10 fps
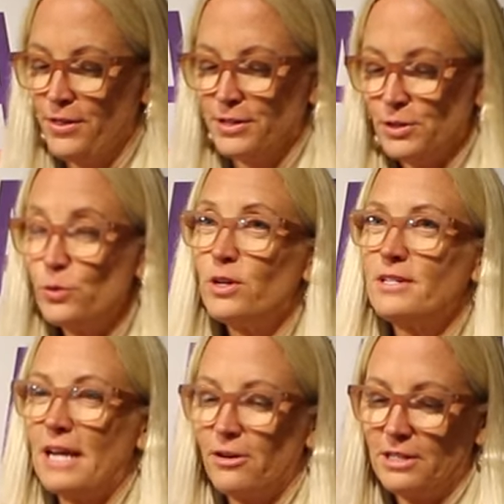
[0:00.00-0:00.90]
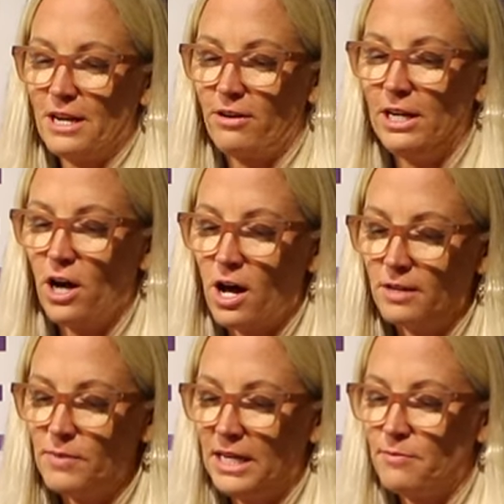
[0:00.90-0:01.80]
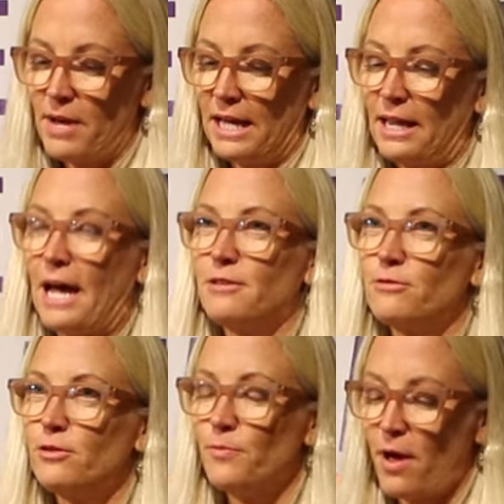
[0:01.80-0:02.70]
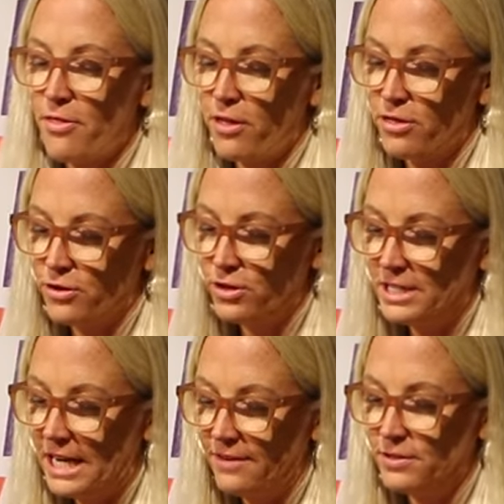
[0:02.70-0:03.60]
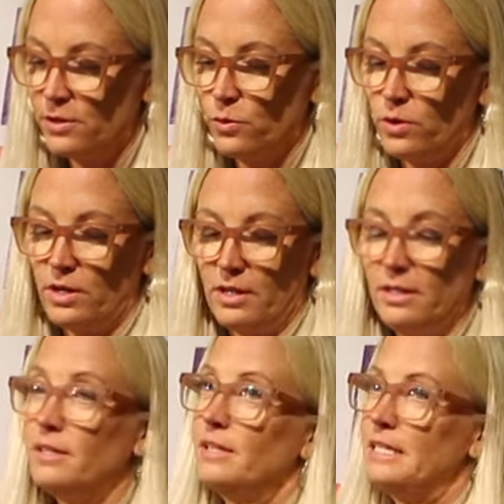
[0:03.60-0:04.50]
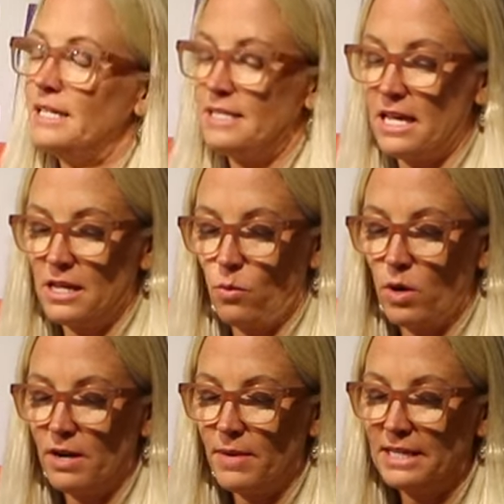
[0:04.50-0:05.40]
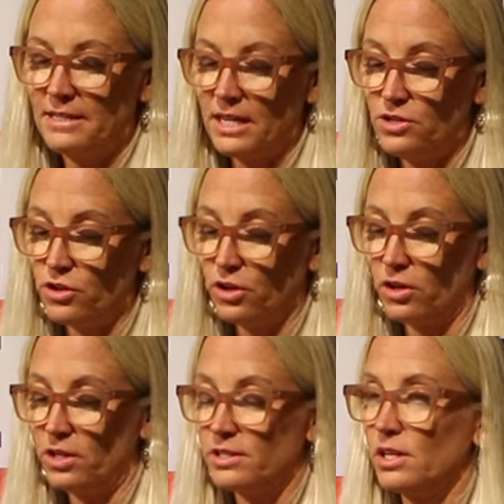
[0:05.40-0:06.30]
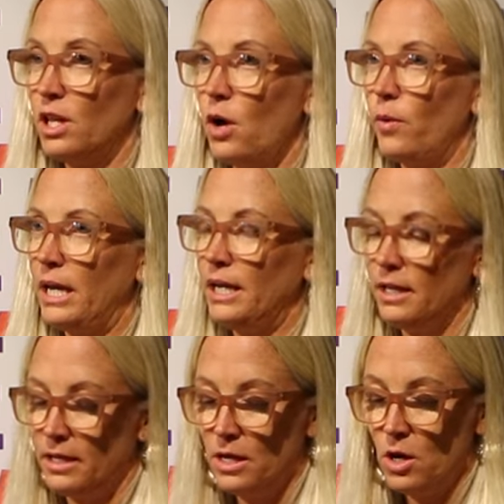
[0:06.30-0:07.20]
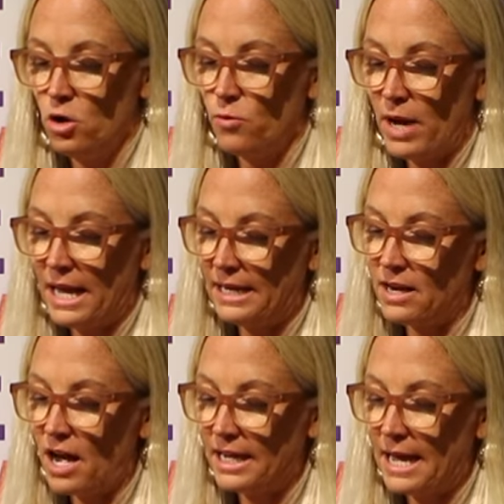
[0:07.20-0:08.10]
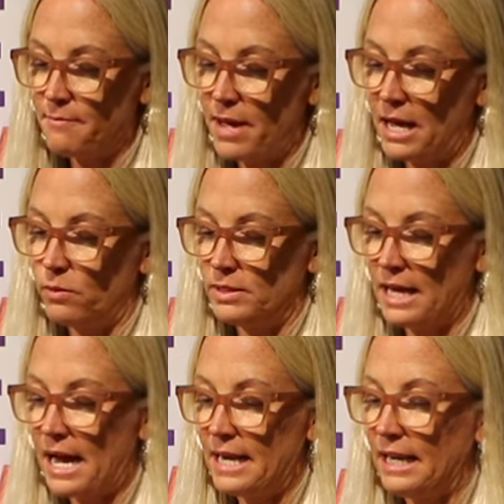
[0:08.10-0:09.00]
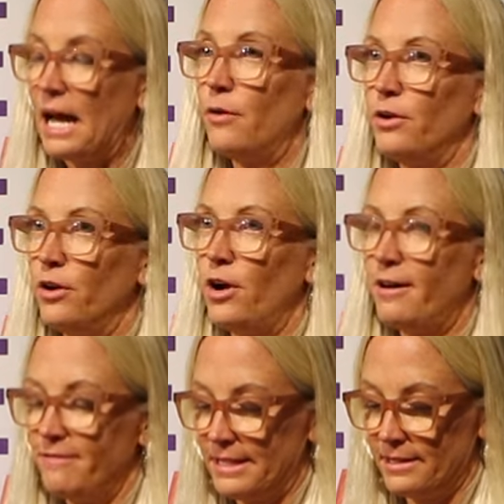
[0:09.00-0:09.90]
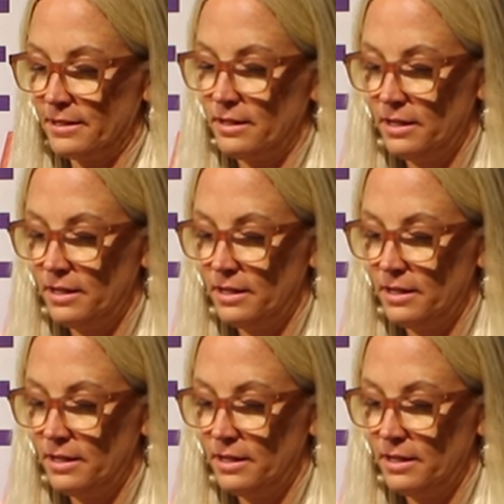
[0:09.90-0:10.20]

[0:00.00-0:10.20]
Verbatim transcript: The school secretary called me in my classroom on the third day of school to say that one of my senior girls, Chloe, whom I had not yet met, was hiding out in her office.